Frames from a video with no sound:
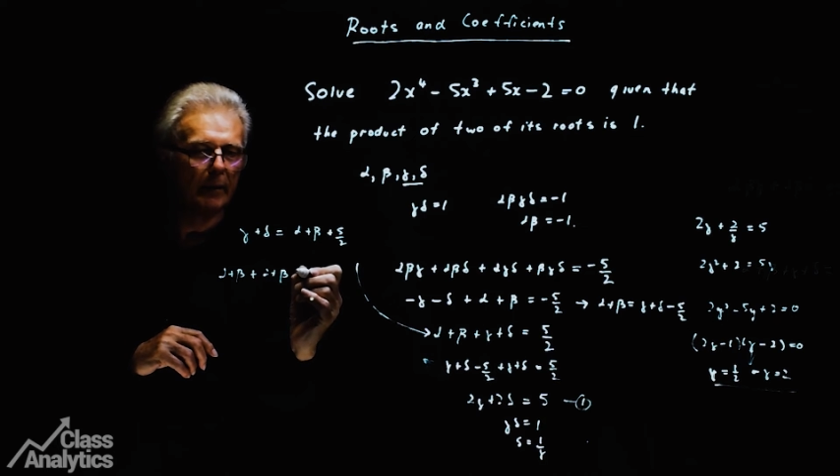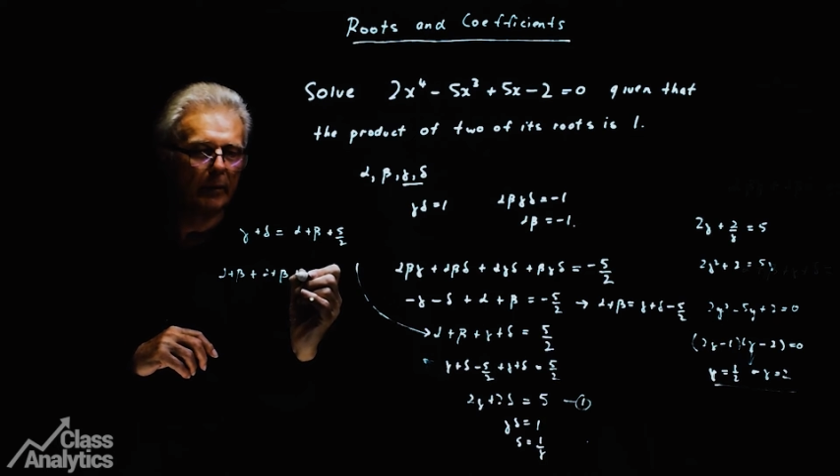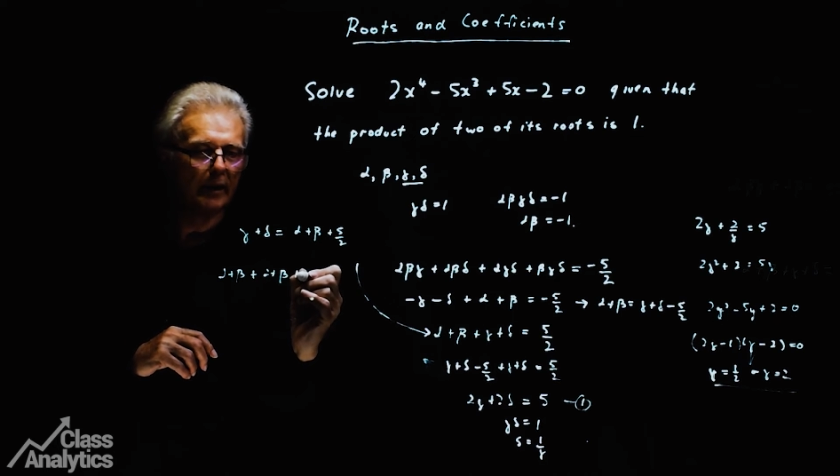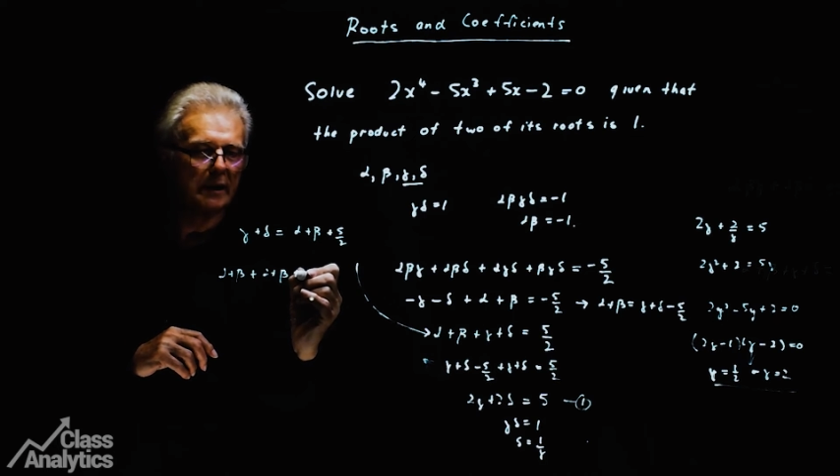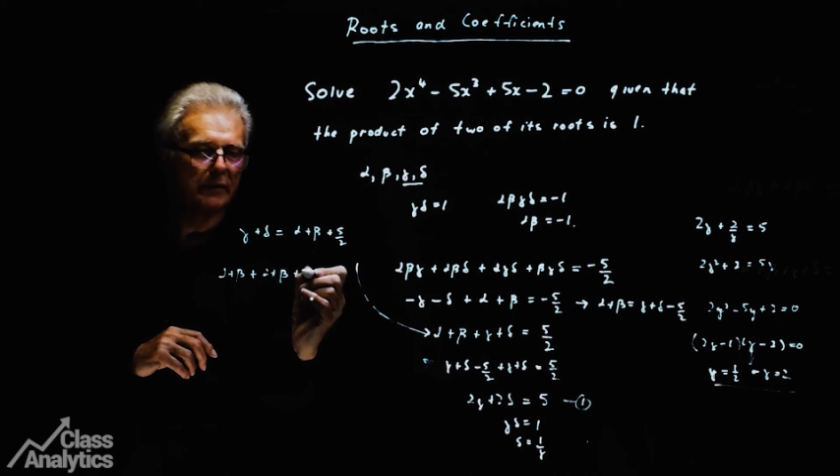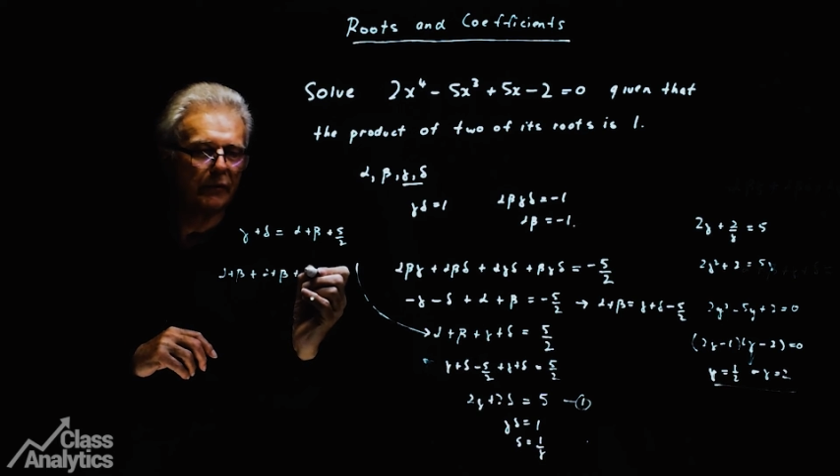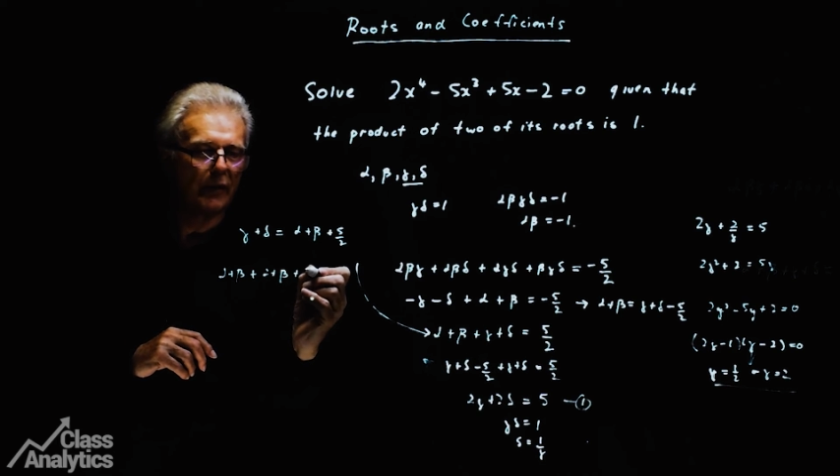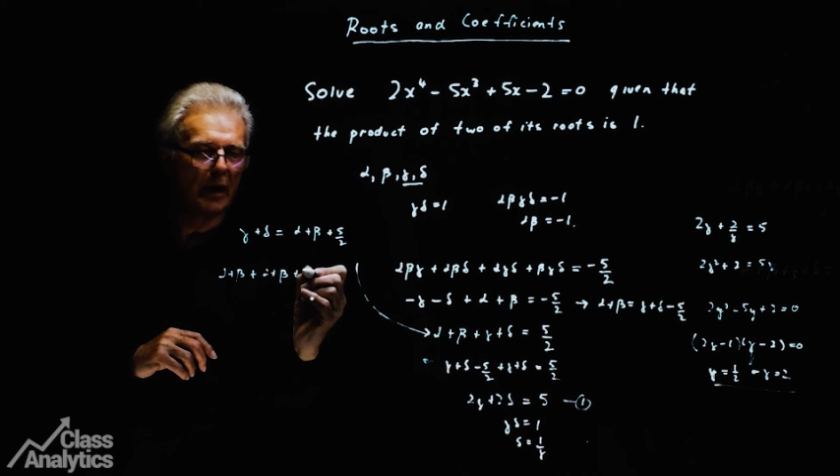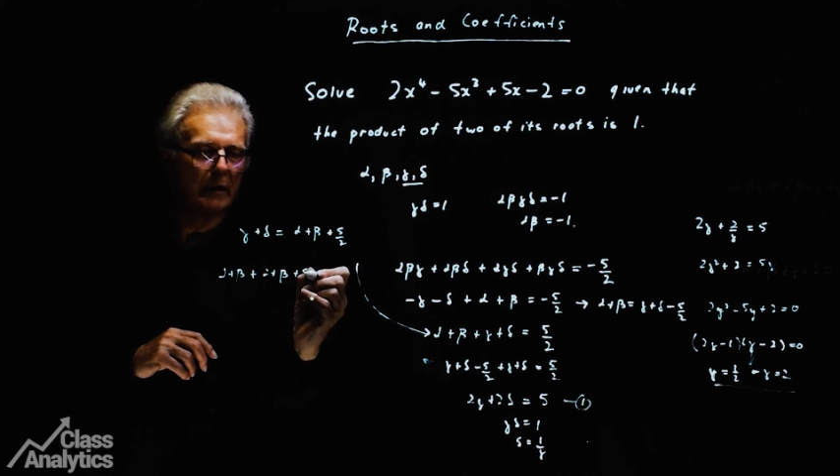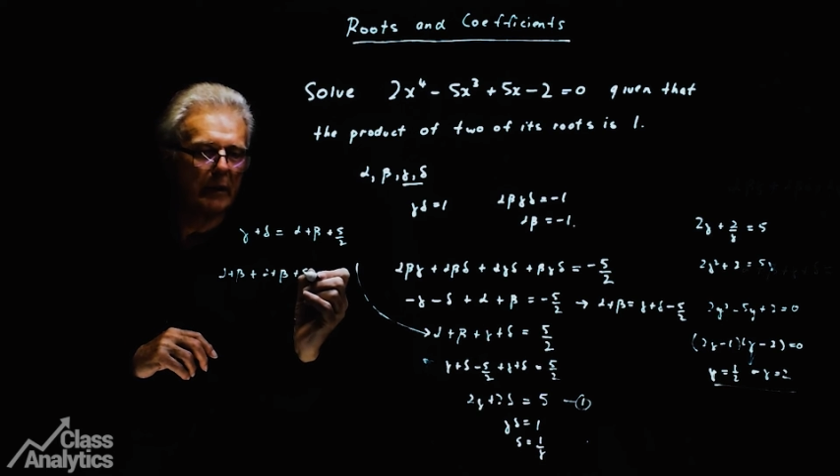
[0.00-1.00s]
plus
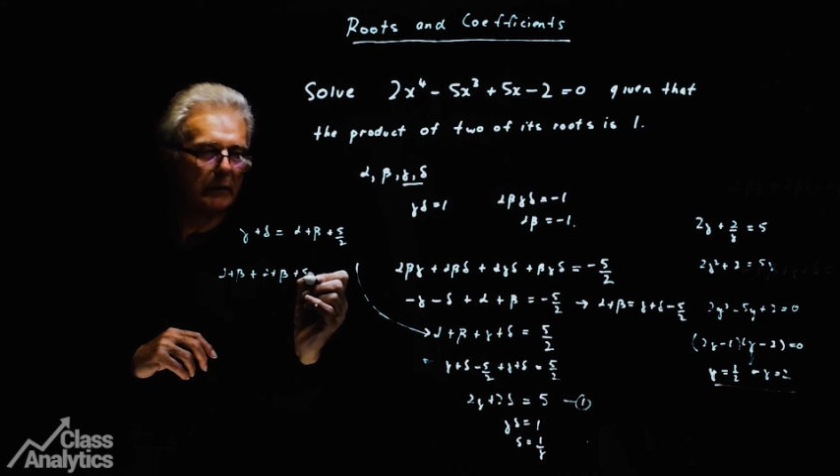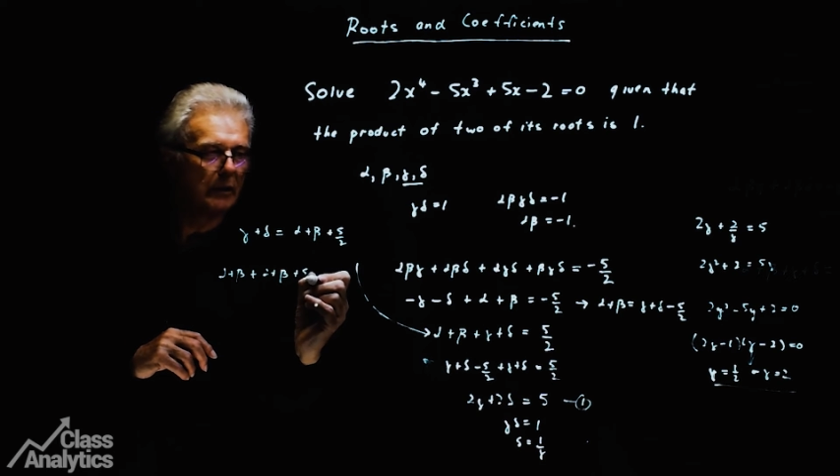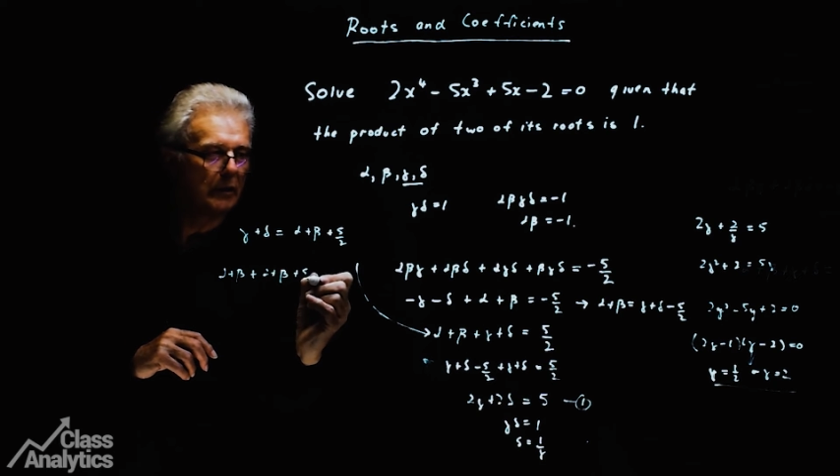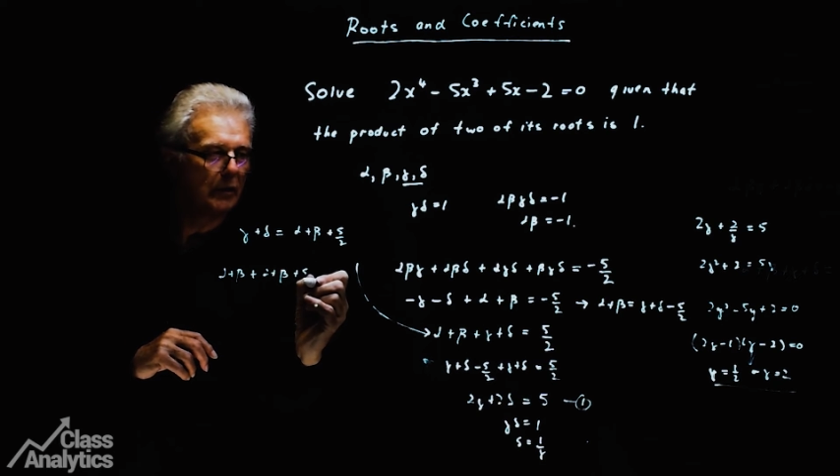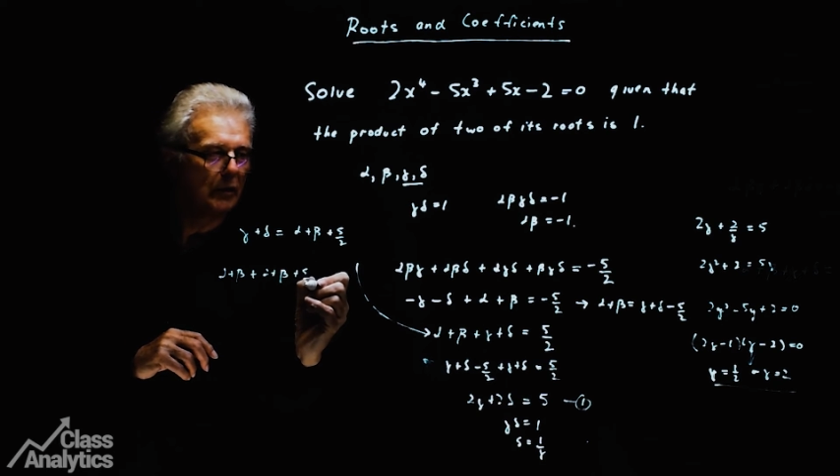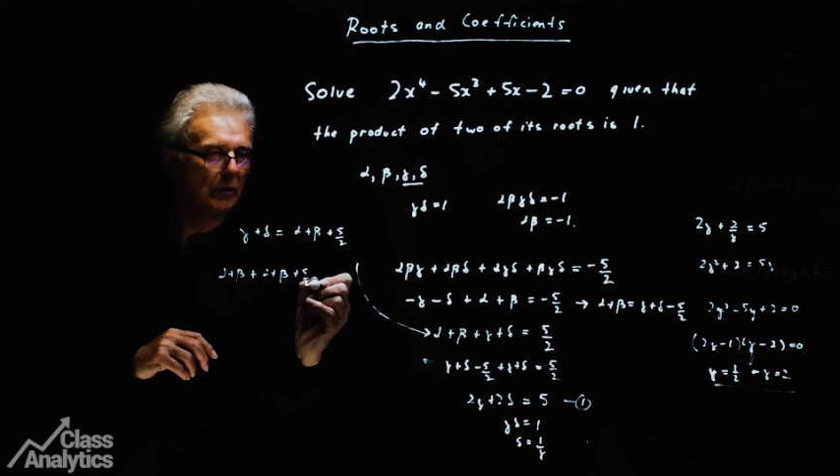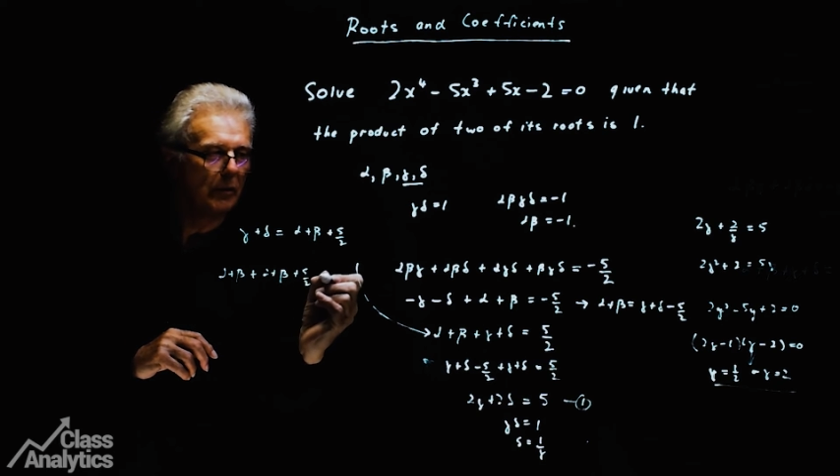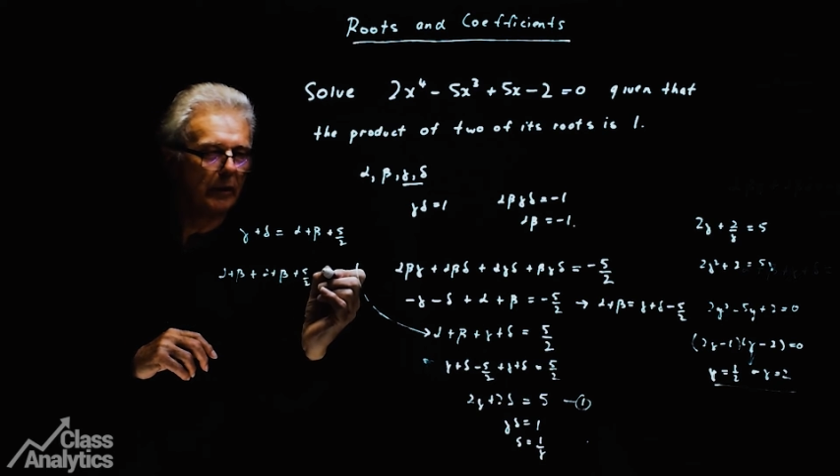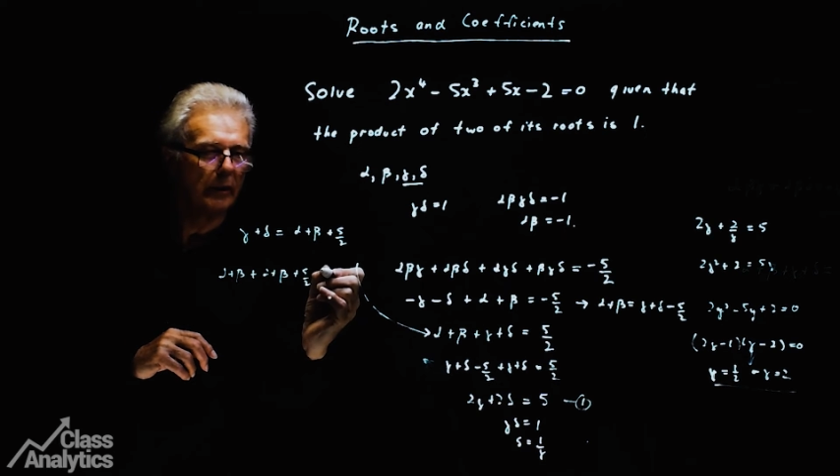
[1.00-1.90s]
5 over 2